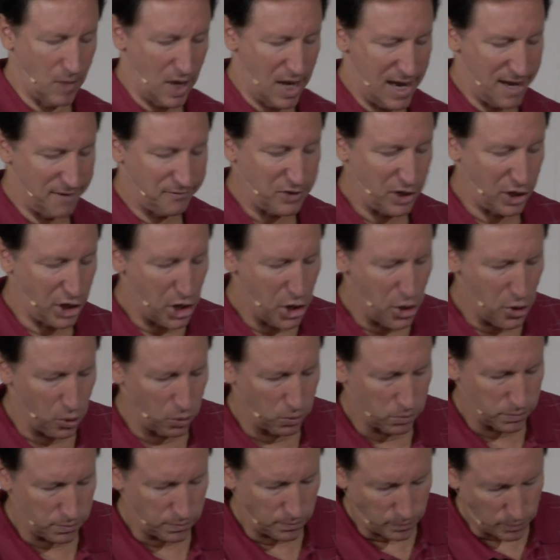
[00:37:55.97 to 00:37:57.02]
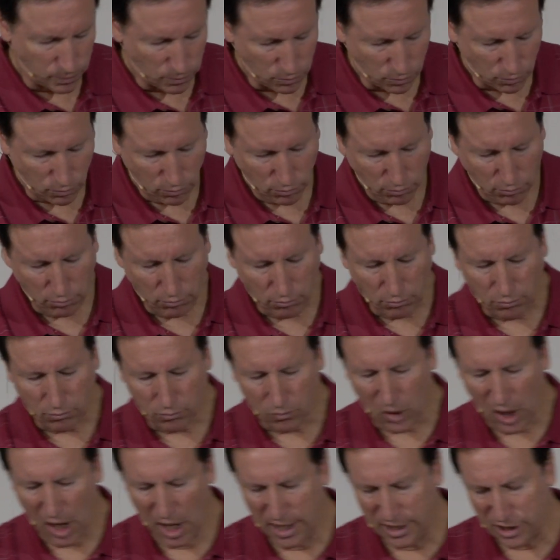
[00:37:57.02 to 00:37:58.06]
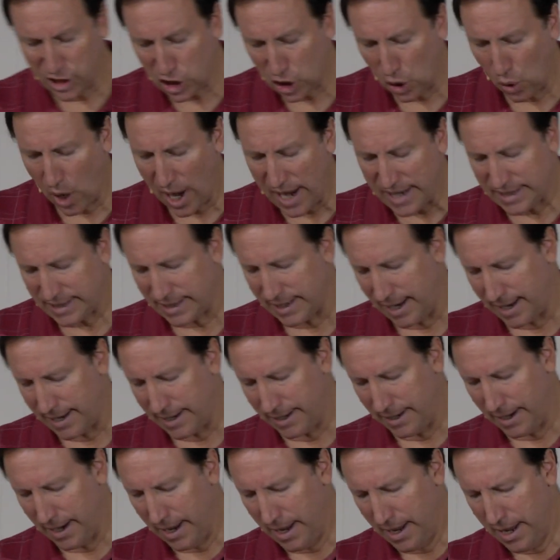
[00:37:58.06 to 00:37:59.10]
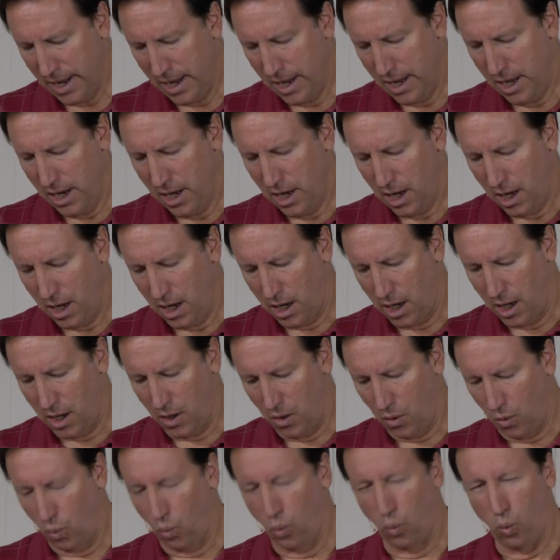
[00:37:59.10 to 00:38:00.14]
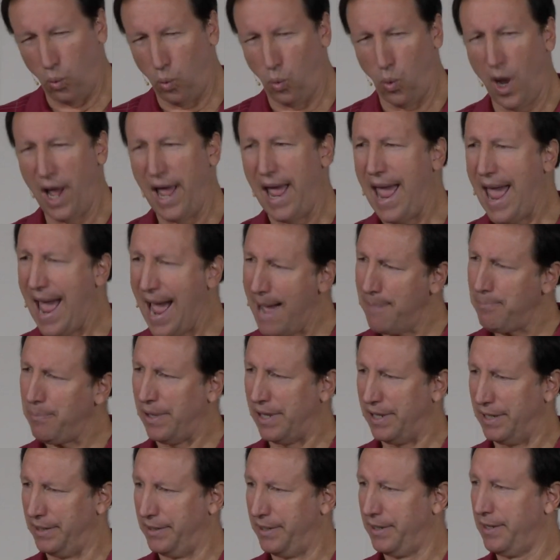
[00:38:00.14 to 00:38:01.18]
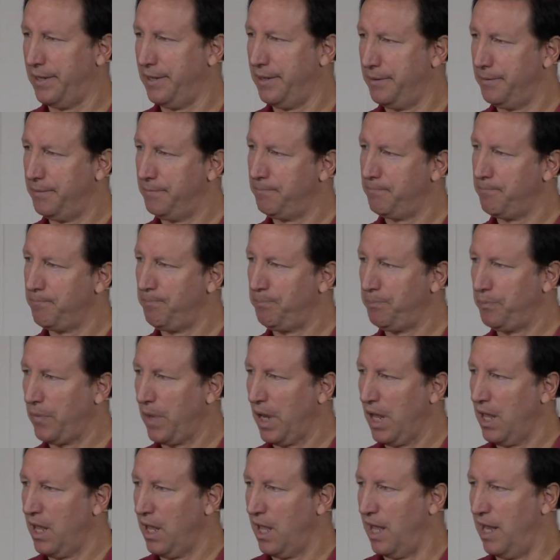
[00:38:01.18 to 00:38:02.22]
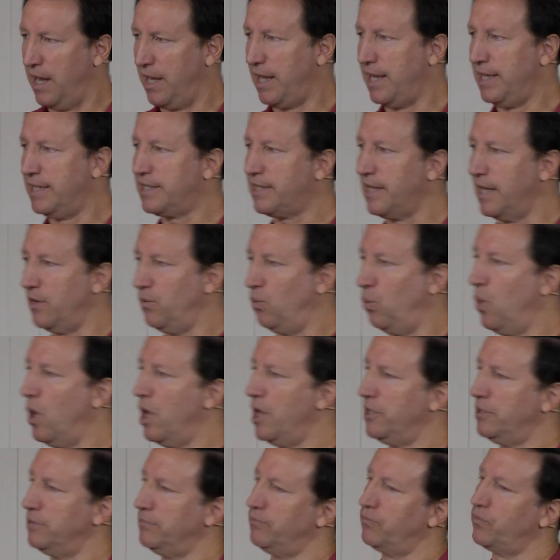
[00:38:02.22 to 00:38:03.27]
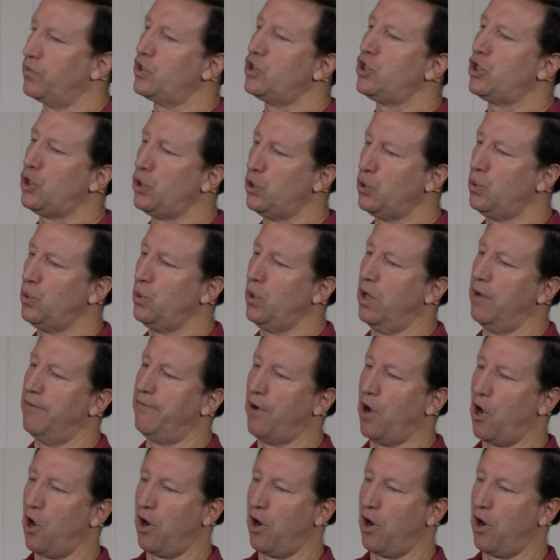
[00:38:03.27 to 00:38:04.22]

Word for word: I have to go. And so I said, What happened? And he said, Well, two of our